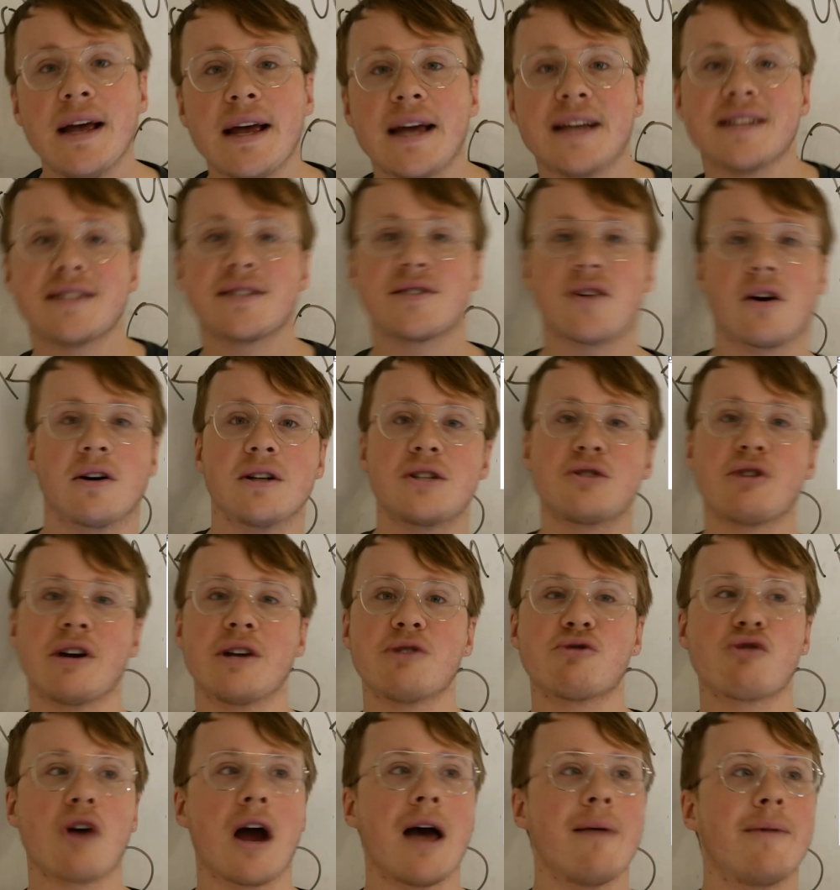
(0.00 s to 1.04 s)
It starts
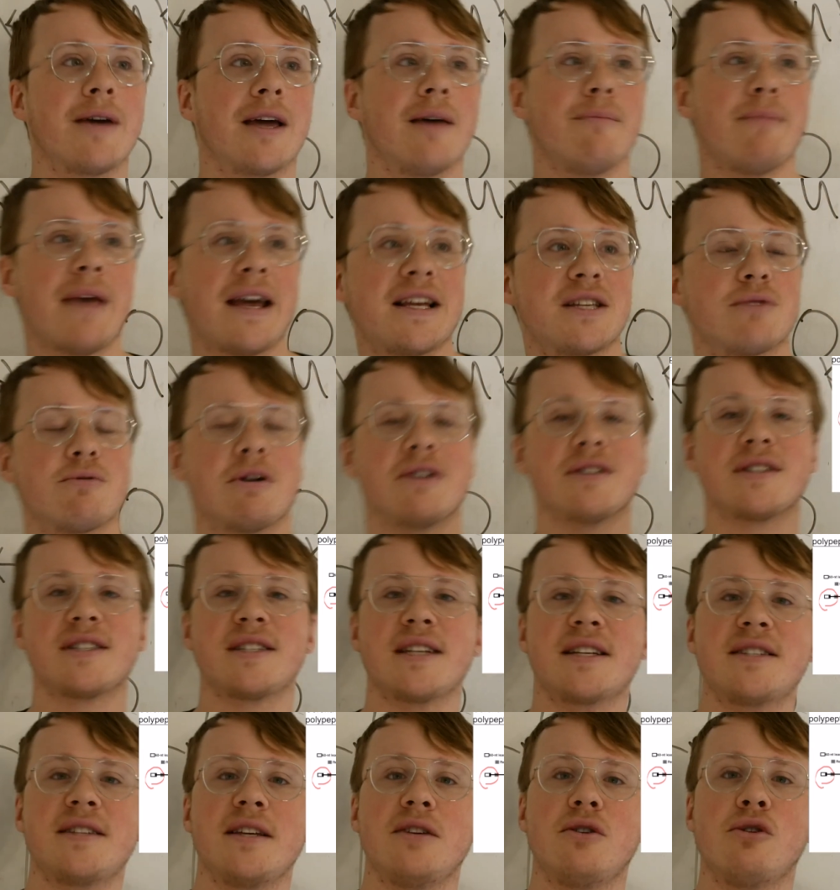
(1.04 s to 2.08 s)
transcribing, it makes around
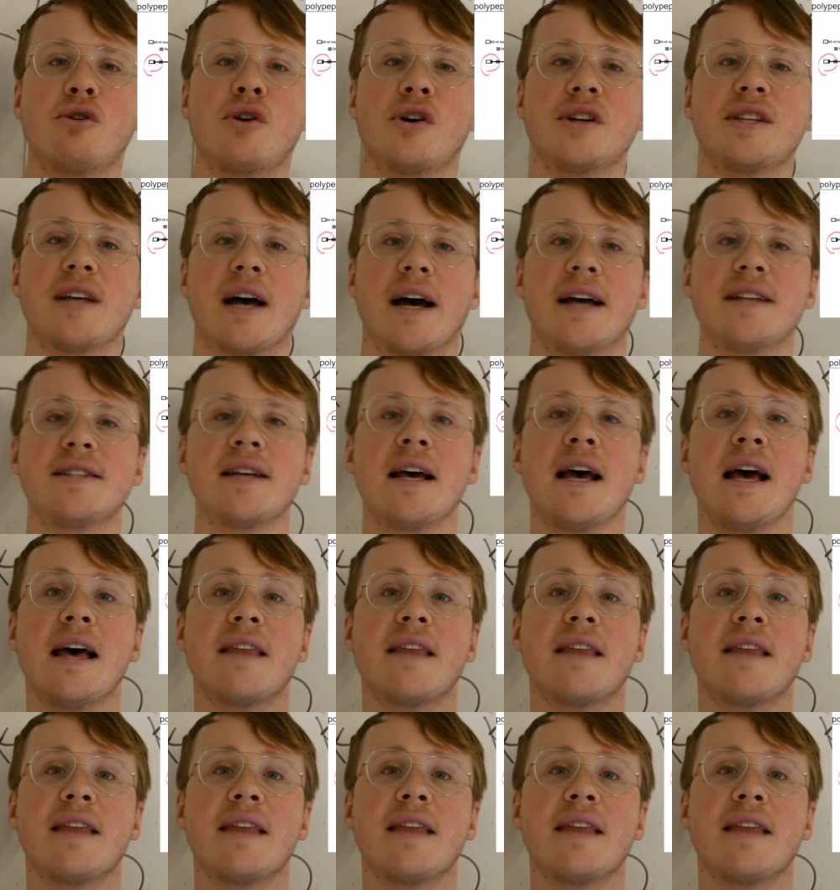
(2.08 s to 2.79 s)
60 nucleotides,